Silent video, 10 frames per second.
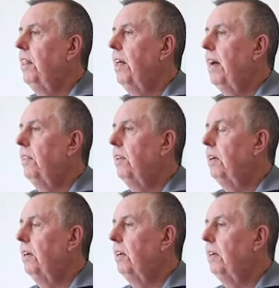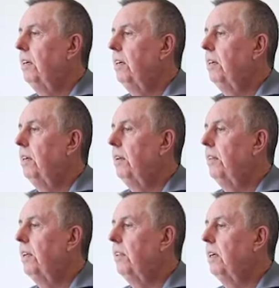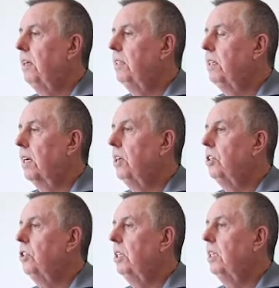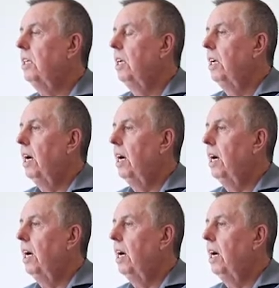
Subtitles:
That the technician